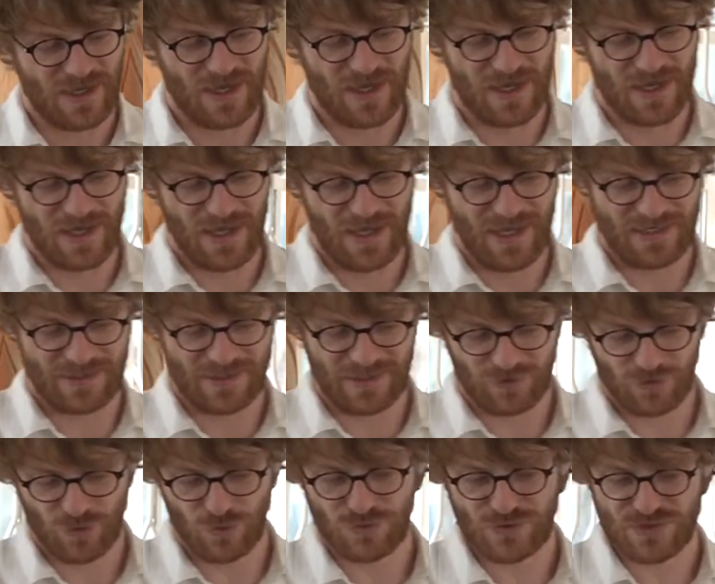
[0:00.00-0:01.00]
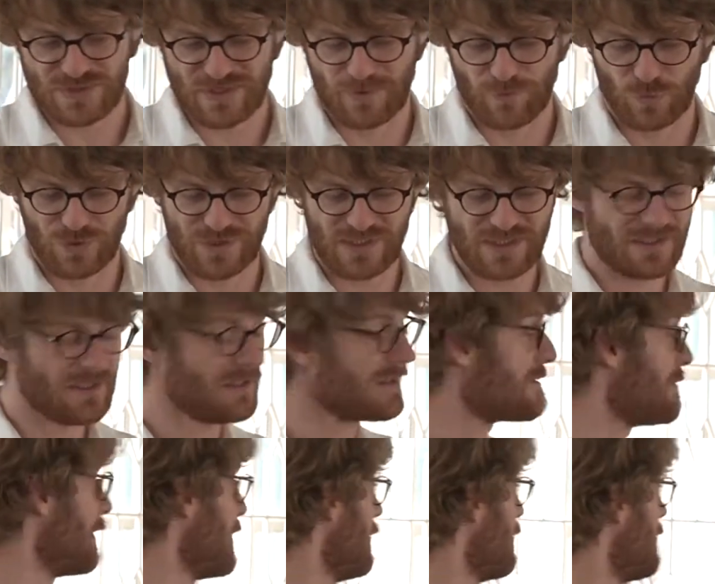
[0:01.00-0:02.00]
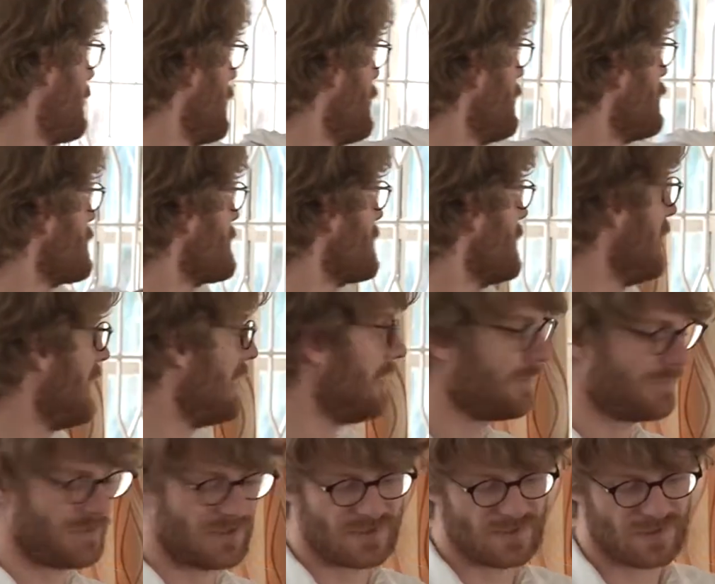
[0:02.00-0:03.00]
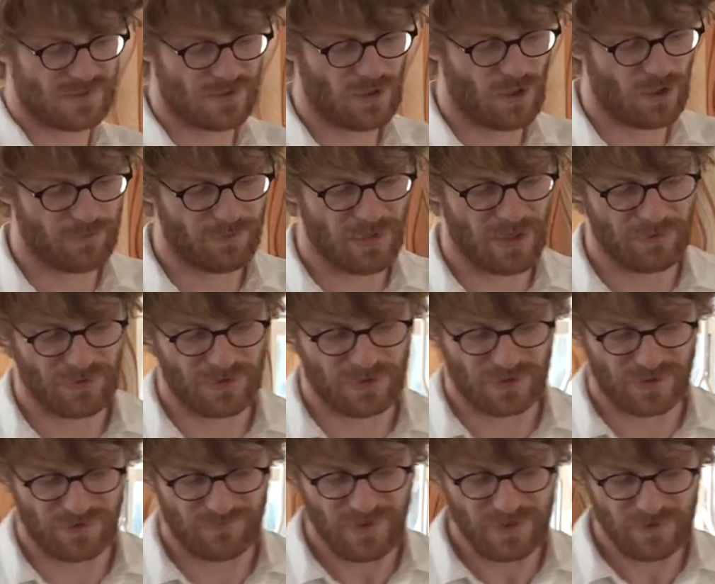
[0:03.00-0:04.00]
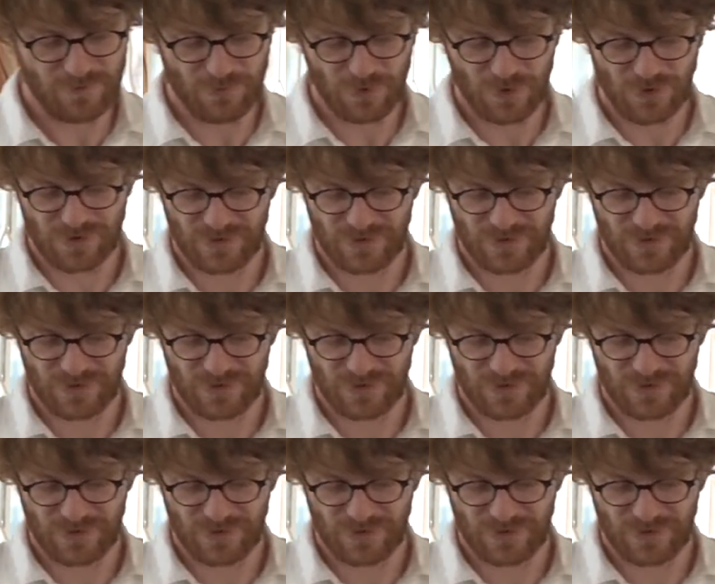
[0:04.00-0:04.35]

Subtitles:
and I'll go into some more details, but if you're interested in any of this, it's all publicly available.